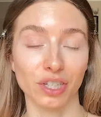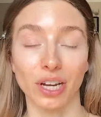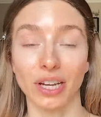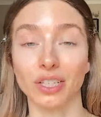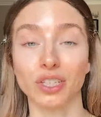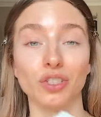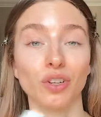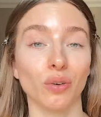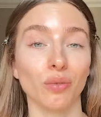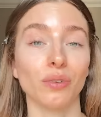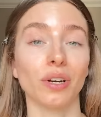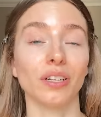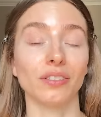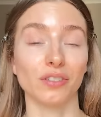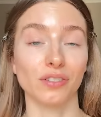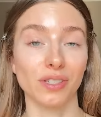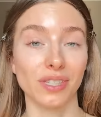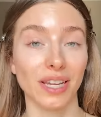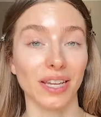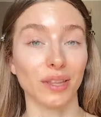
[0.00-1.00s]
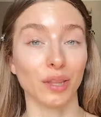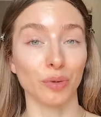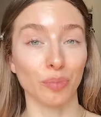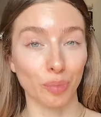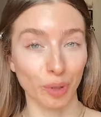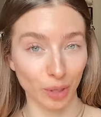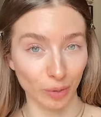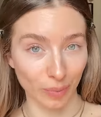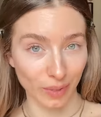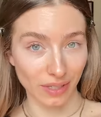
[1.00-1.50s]
I don't understand the
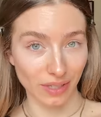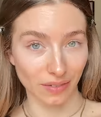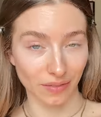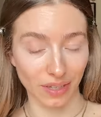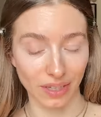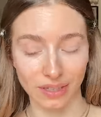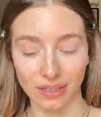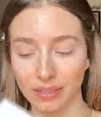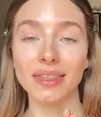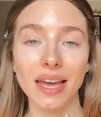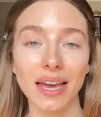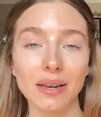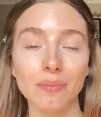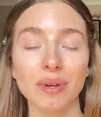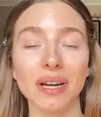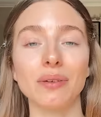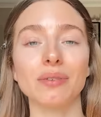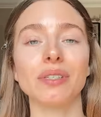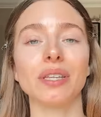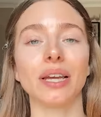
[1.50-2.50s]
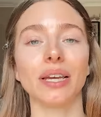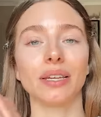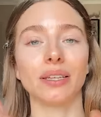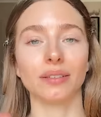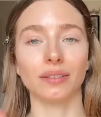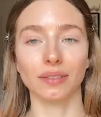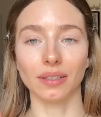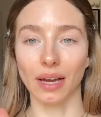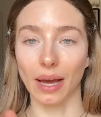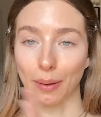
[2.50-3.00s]
purpose of it. But I was like,
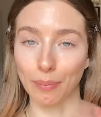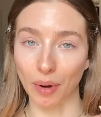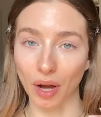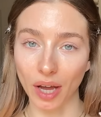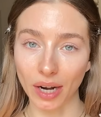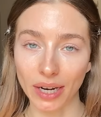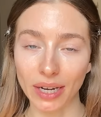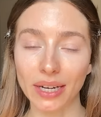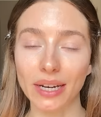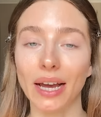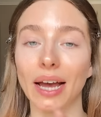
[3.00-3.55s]
I bought it.